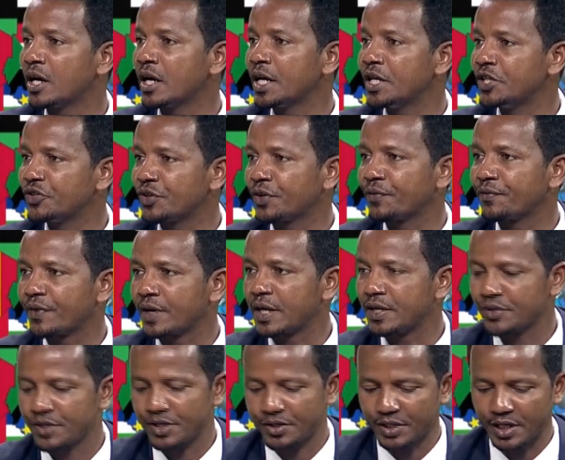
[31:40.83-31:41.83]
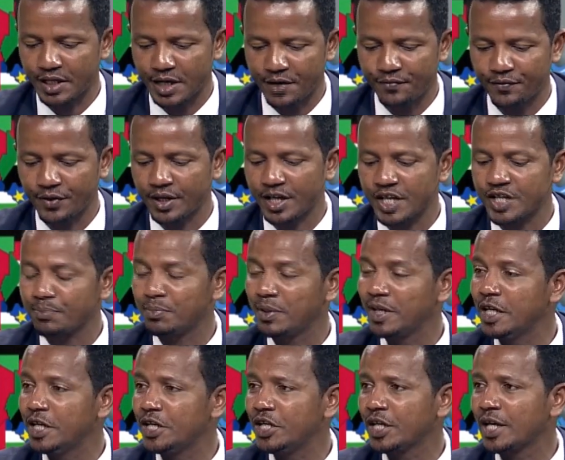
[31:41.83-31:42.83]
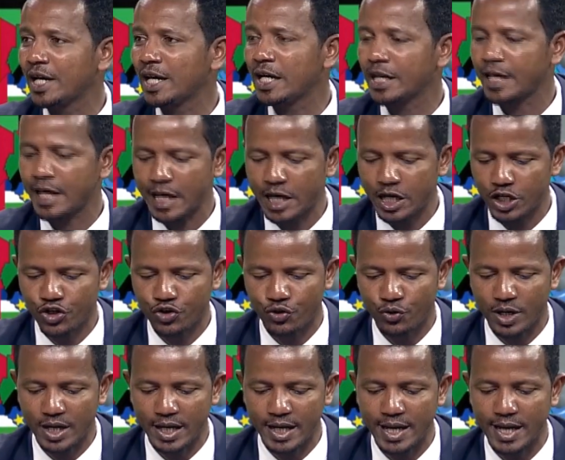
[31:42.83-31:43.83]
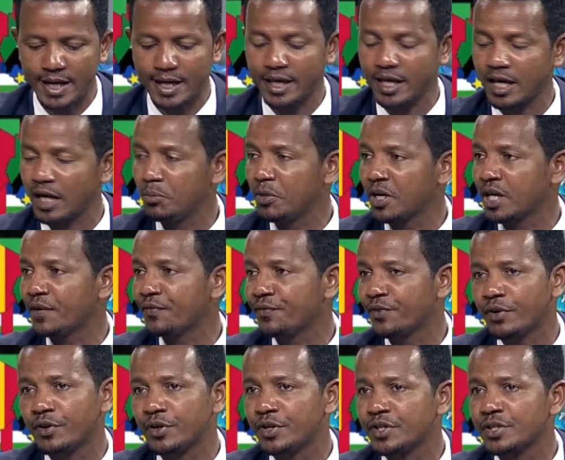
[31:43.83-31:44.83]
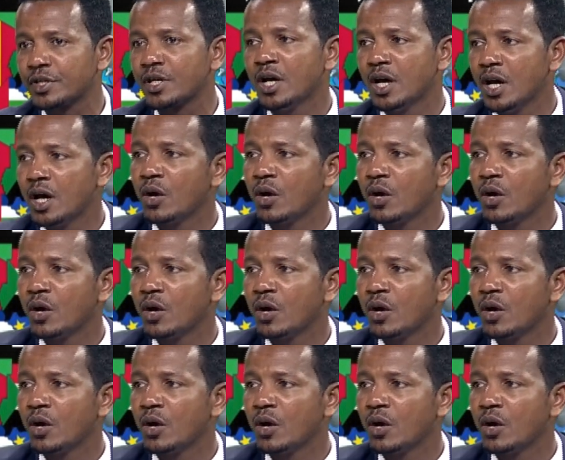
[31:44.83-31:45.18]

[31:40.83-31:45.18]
interferences in Africa's political, cultural, and economic affairs.